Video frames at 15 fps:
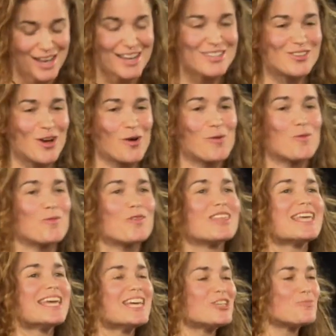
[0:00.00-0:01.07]
So with
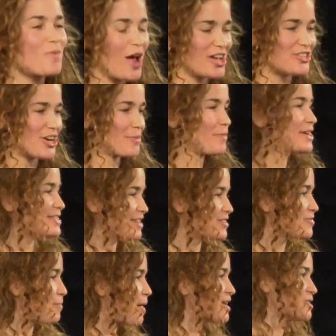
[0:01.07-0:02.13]
each project, my
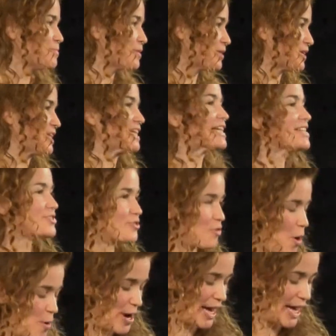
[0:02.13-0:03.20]
sense of possibility is
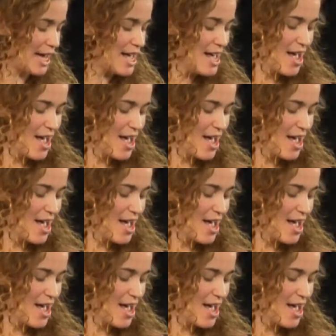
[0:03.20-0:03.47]
growing.